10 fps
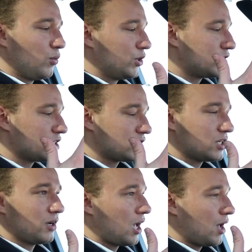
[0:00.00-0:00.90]
which
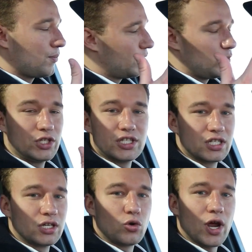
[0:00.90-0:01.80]

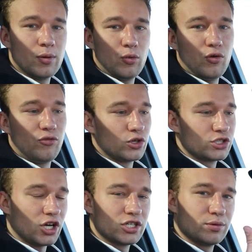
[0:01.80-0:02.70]
is incredible for
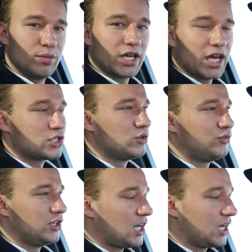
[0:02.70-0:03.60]
such a big
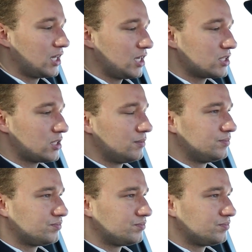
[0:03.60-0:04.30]
SUV like this.